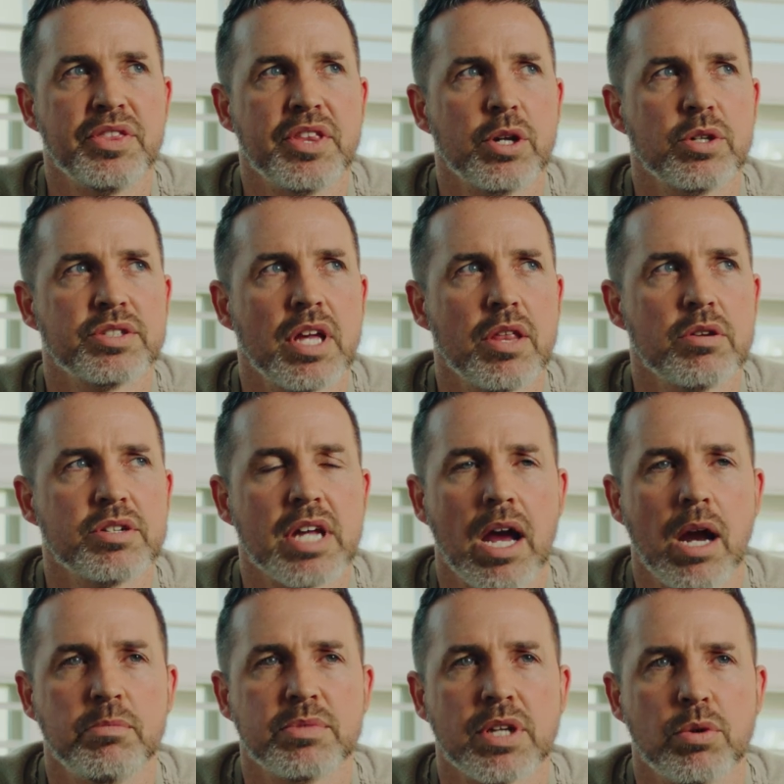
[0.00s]
there was other
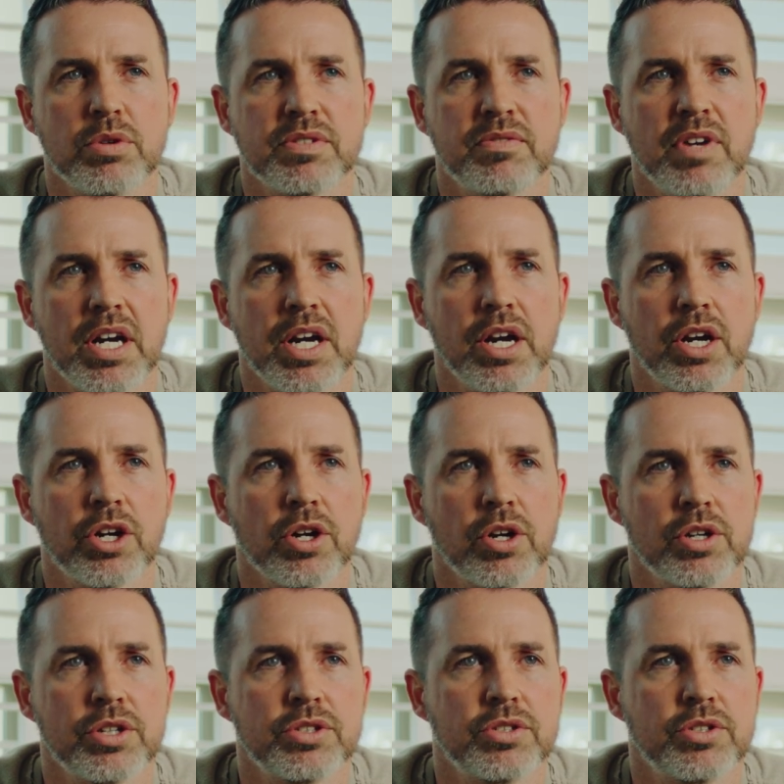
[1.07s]
times I was very
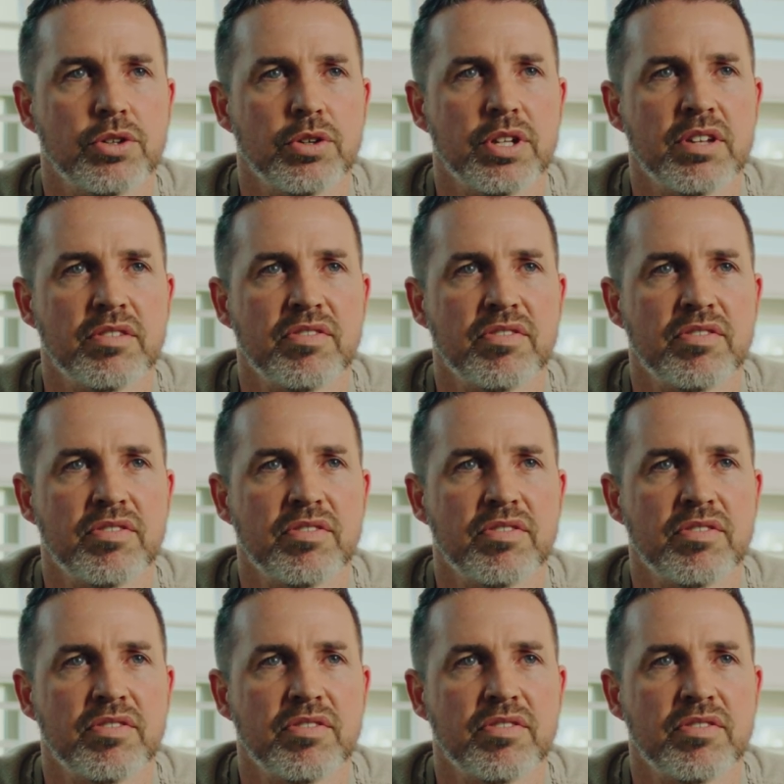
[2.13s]
encouraged during the